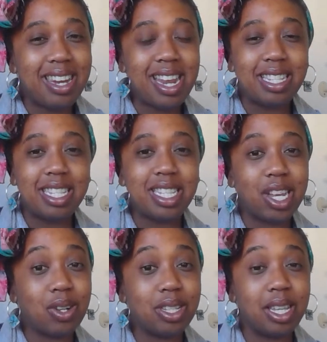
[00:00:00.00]

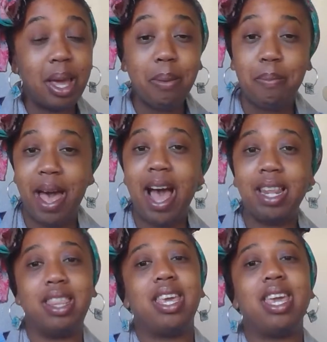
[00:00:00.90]
necessarily a
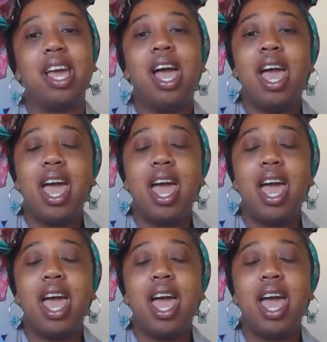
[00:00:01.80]
bad thing.